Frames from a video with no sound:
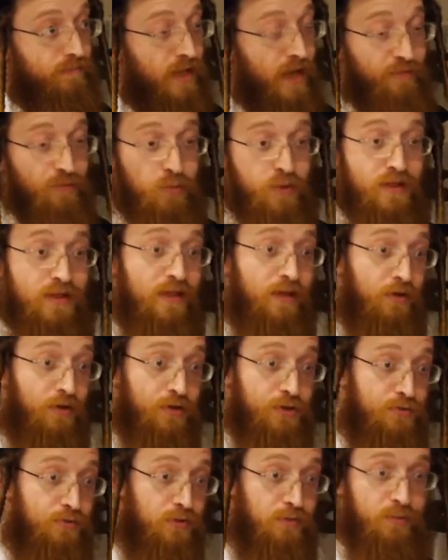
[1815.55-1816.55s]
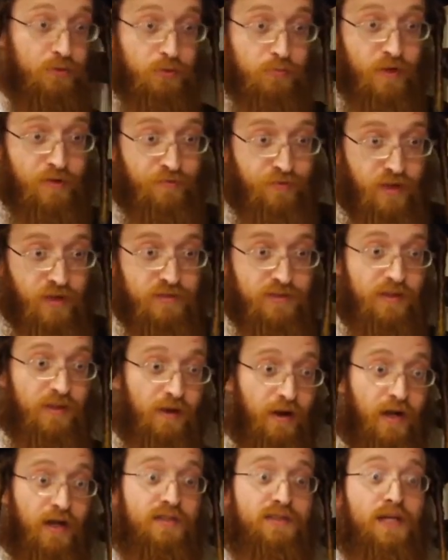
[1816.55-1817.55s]
I have to wait till I go to shul between my friends,
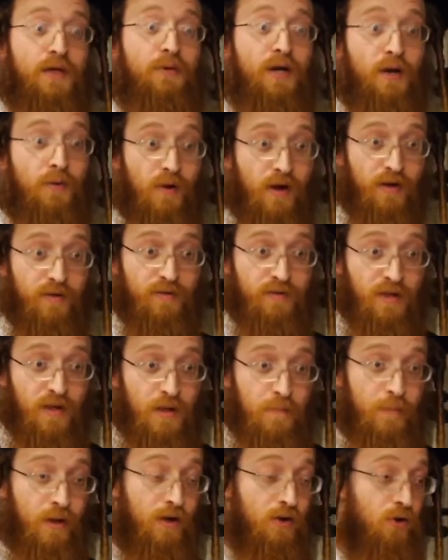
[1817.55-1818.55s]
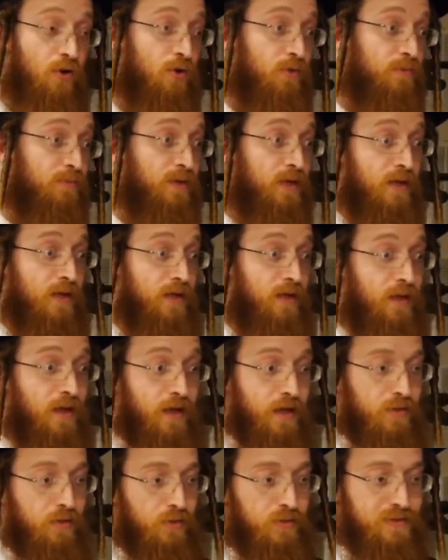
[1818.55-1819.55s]
and there I can say what I want, but at home,
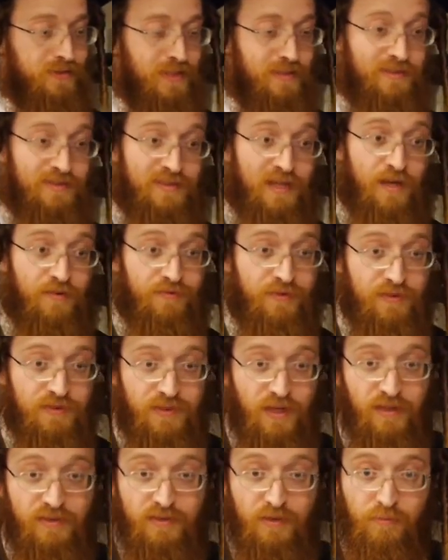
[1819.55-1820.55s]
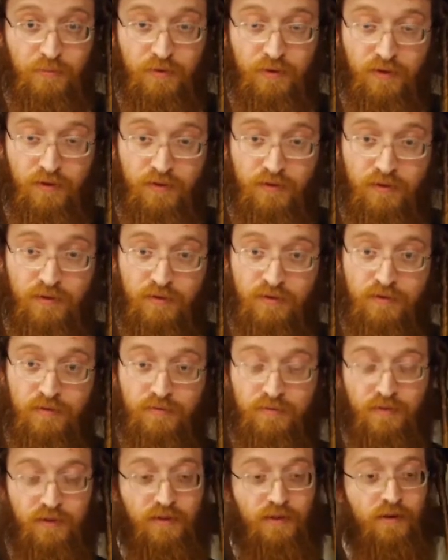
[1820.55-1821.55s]
I don't know, it's not safe to say something,
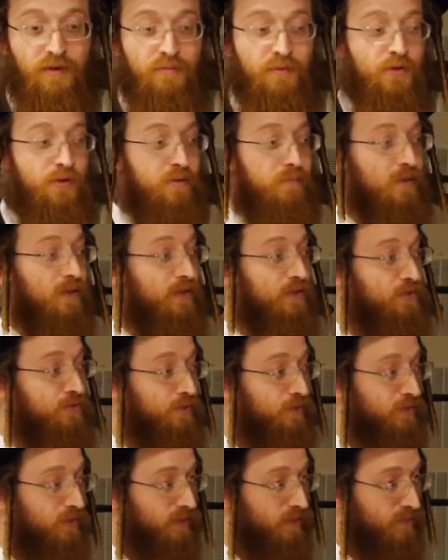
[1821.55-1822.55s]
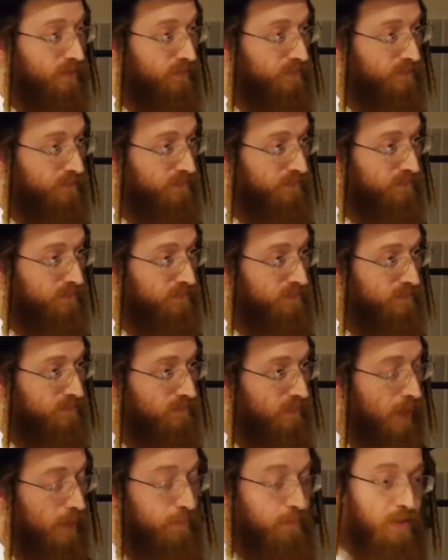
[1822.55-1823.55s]
and there I'm being controlled again.
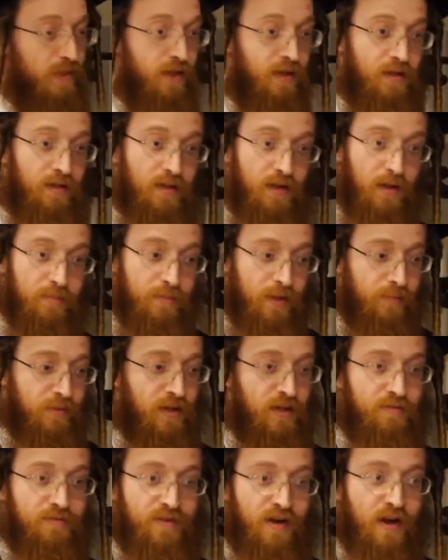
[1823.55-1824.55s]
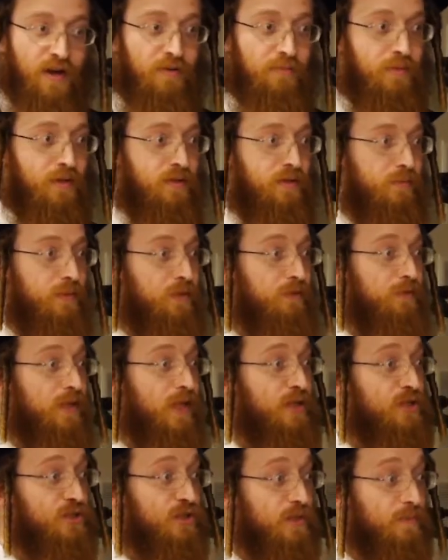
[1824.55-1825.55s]
I'm in an environment, I'm in a
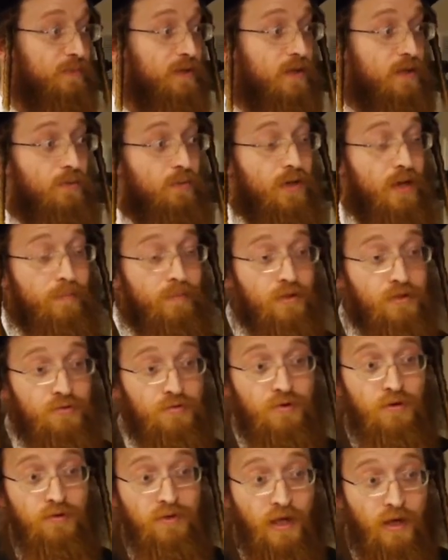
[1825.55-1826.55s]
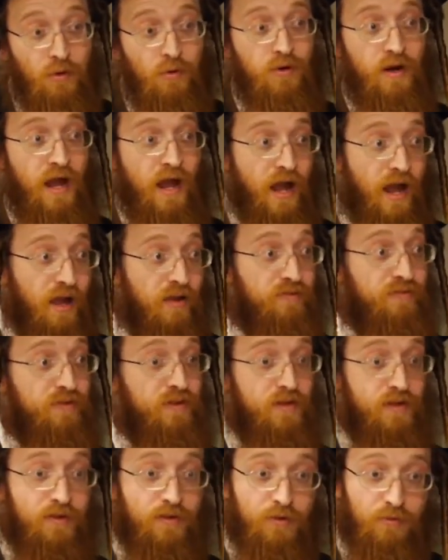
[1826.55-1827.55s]
relationship where I'm controlled. I don't
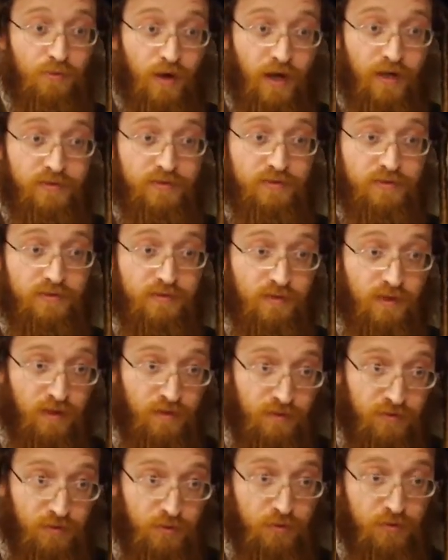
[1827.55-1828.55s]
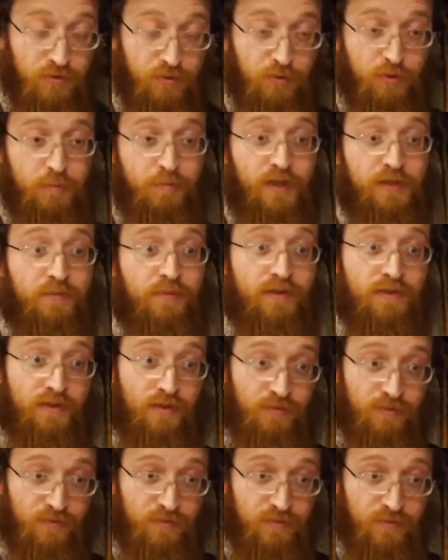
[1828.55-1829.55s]
have the rights to express
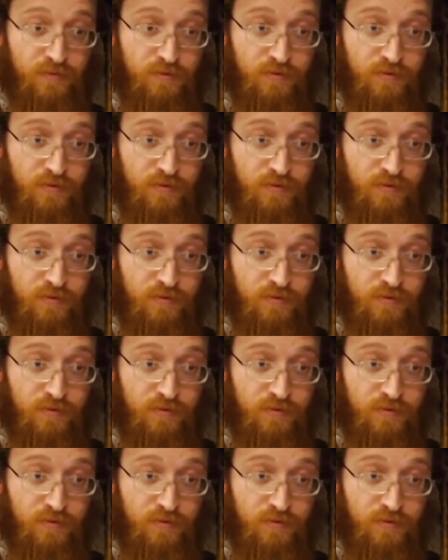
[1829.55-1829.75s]
myself.